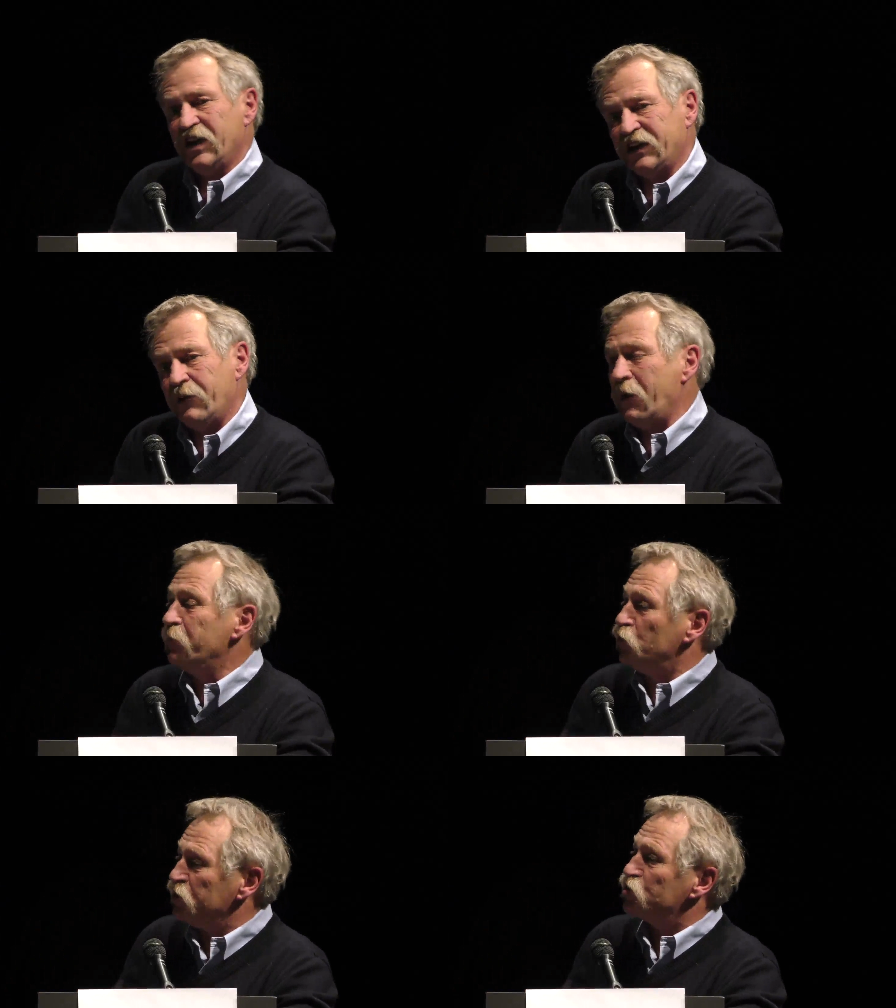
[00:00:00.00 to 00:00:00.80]

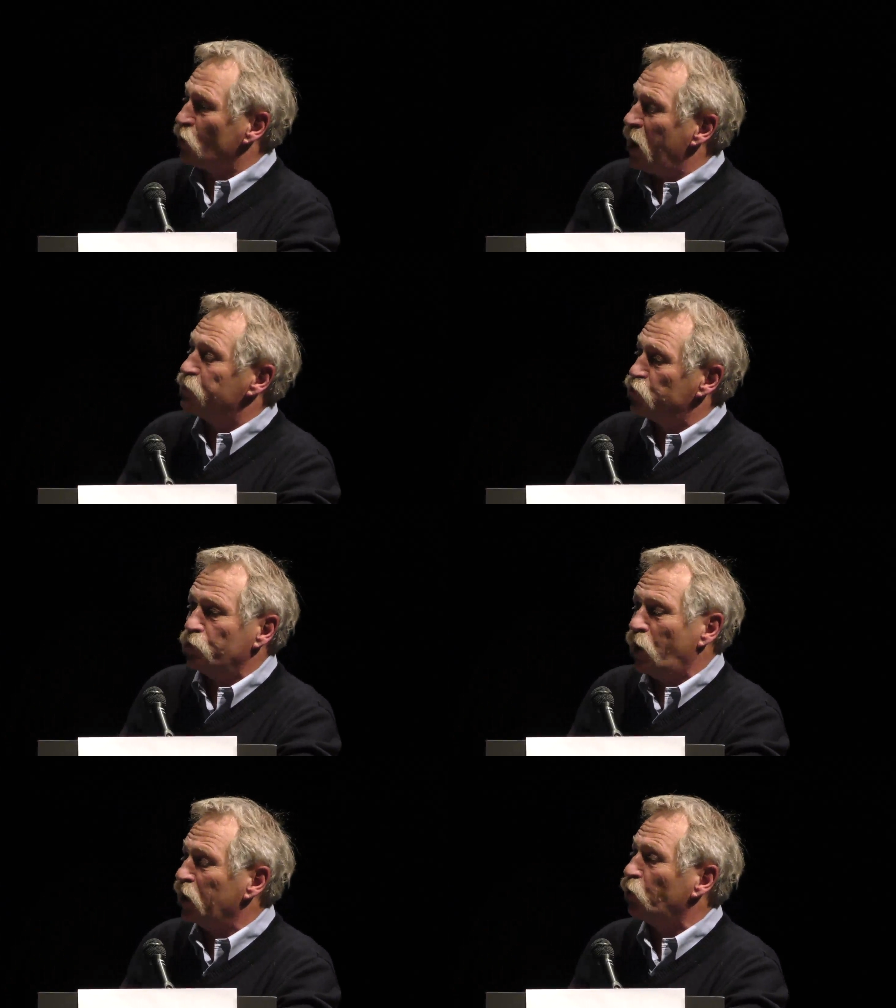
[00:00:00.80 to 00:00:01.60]
after
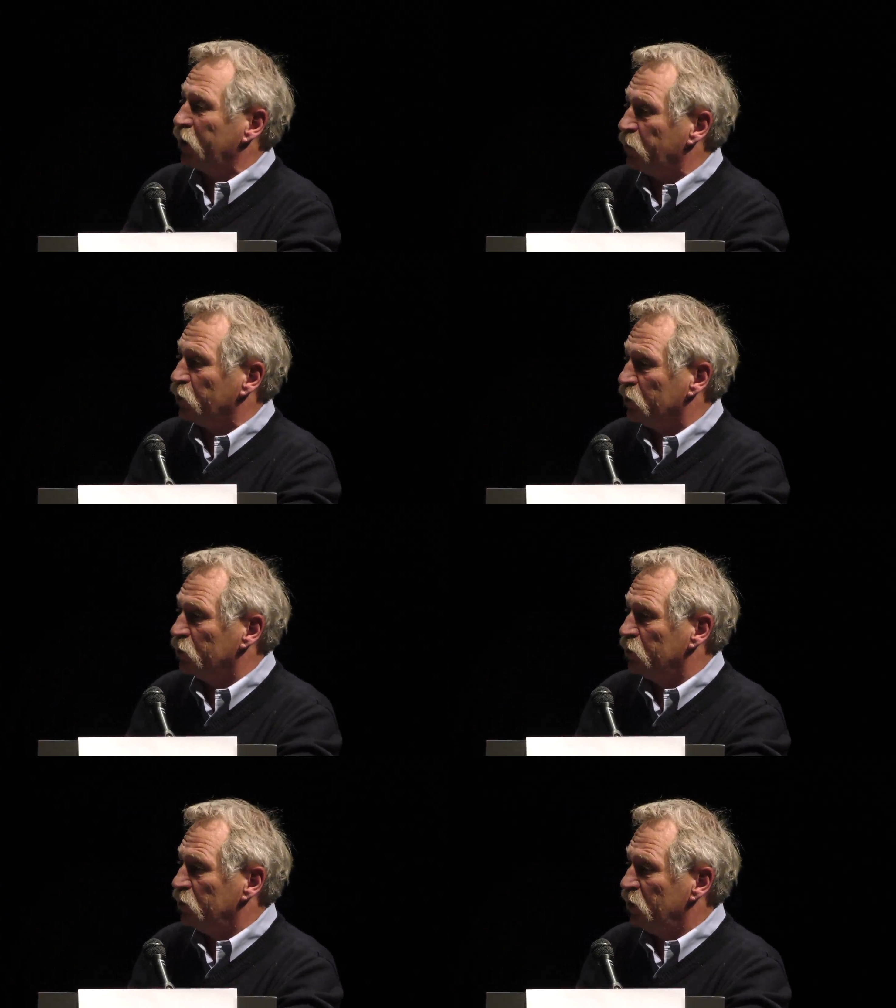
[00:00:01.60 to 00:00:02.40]

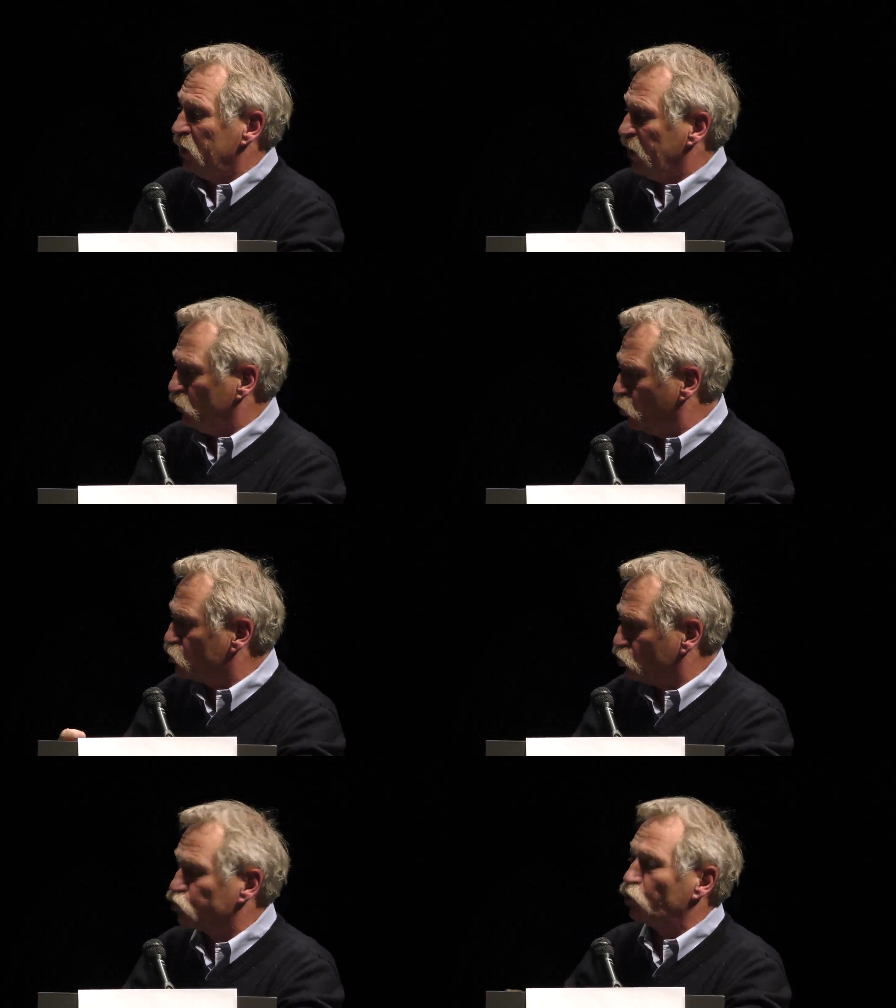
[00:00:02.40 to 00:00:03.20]
Monsanto's
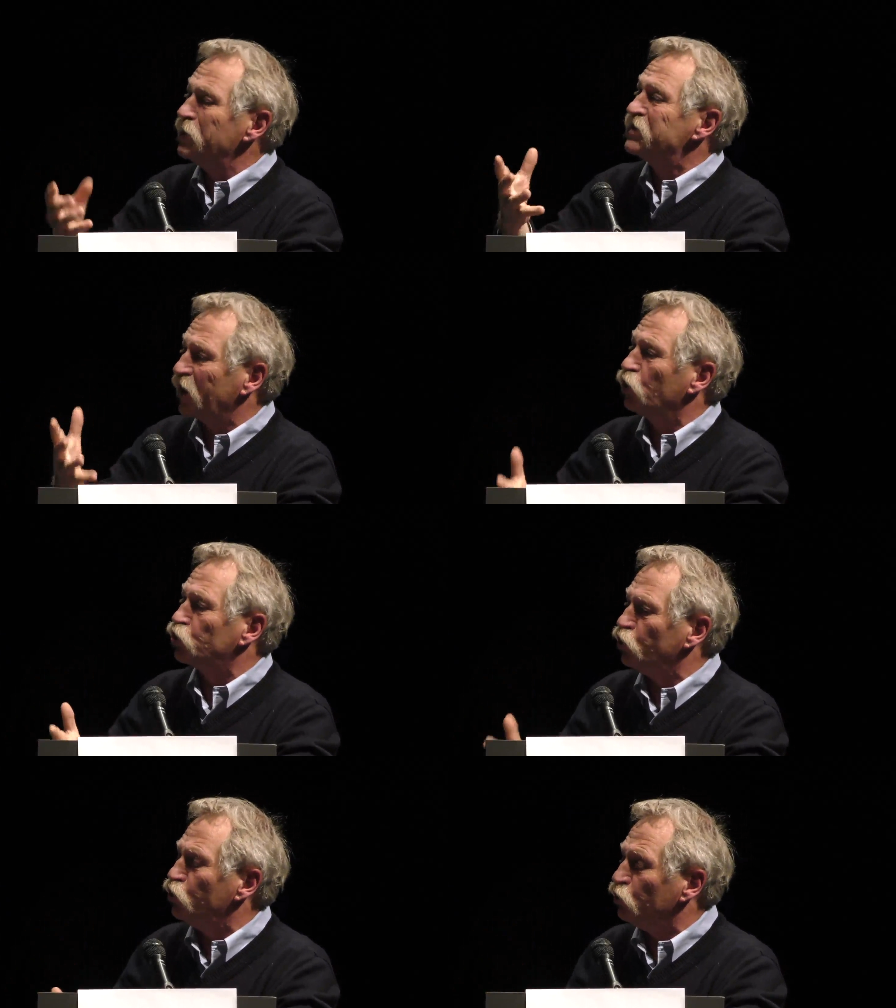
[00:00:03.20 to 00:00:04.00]
analysis, which sounds
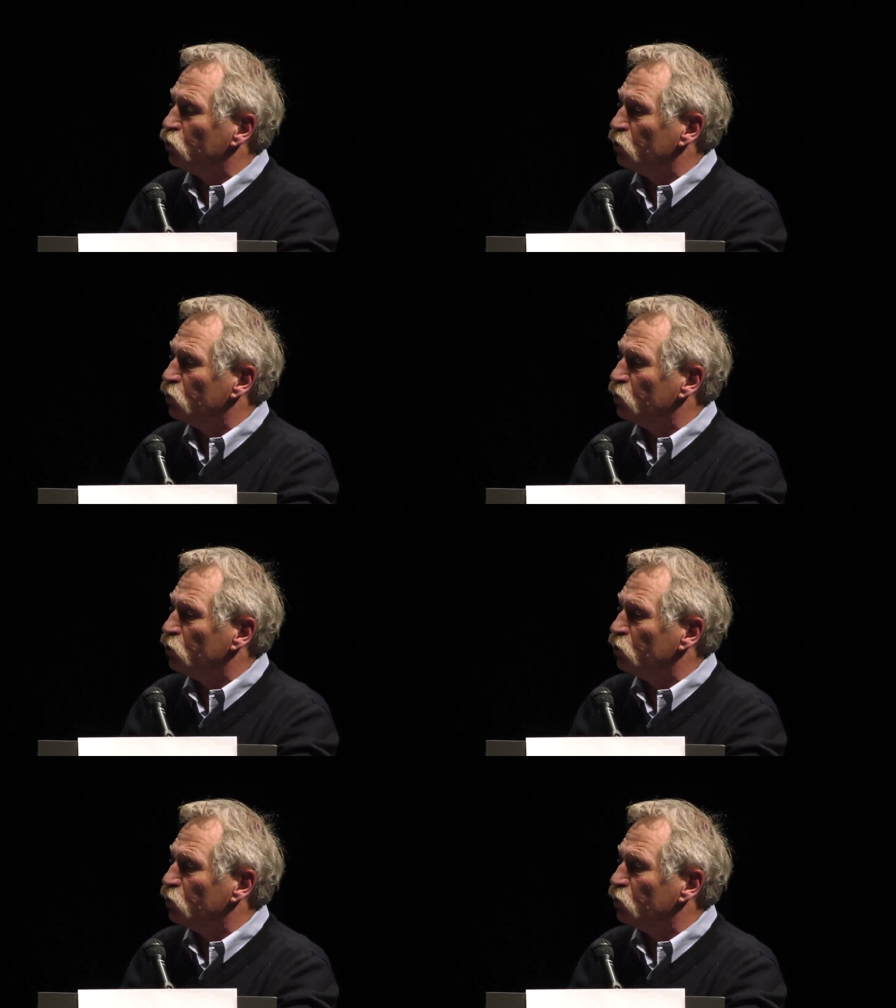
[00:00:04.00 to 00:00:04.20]
totally